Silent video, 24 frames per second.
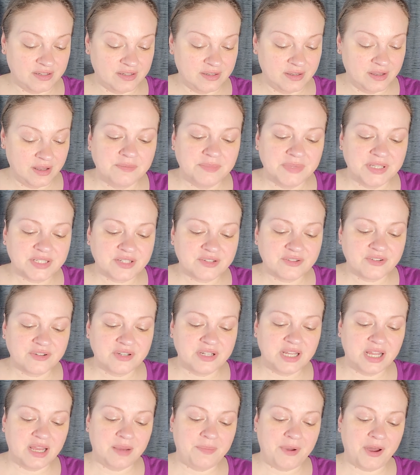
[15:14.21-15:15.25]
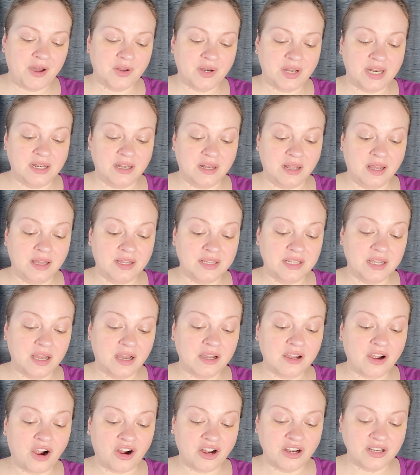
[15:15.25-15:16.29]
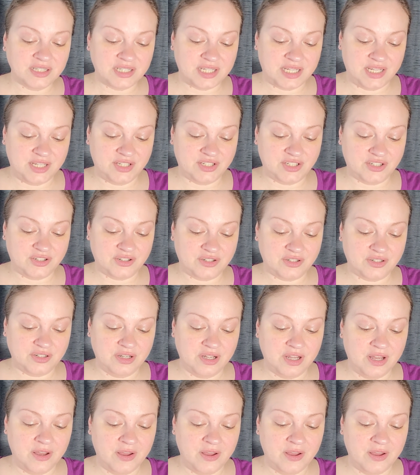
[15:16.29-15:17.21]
It's a mystery about an, a young art teacher